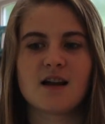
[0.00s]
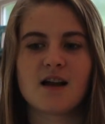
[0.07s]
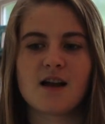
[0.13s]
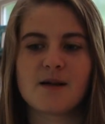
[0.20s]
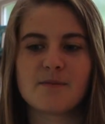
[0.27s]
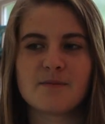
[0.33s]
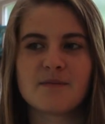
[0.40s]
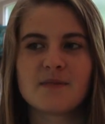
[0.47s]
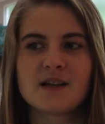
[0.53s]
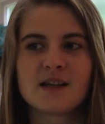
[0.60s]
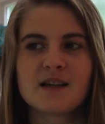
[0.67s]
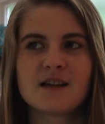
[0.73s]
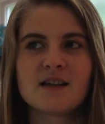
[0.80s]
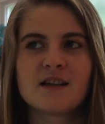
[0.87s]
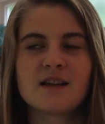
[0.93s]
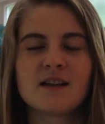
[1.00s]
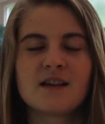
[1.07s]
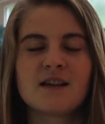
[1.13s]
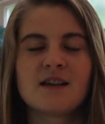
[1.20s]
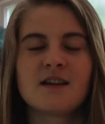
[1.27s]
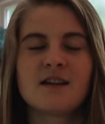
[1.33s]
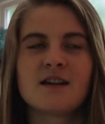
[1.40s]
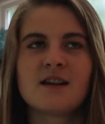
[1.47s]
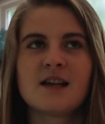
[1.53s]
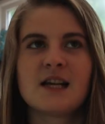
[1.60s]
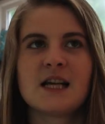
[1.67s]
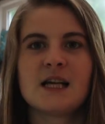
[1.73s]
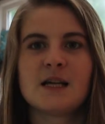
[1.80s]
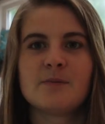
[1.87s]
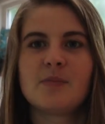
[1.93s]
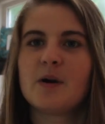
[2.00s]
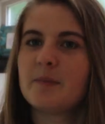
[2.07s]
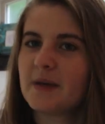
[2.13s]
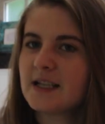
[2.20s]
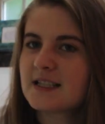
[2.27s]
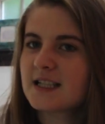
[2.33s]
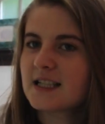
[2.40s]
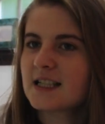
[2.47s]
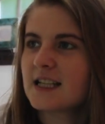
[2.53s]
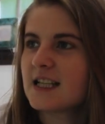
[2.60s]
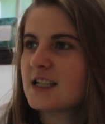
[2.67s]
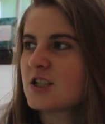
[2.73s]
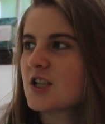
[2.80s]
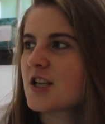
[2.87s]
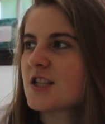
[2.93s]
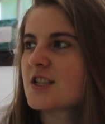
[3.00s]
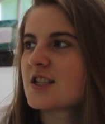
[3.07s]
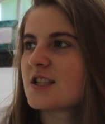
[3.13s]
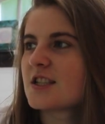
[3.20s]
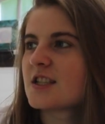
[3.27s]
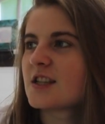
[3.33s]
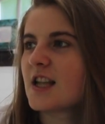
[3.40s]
But basically it just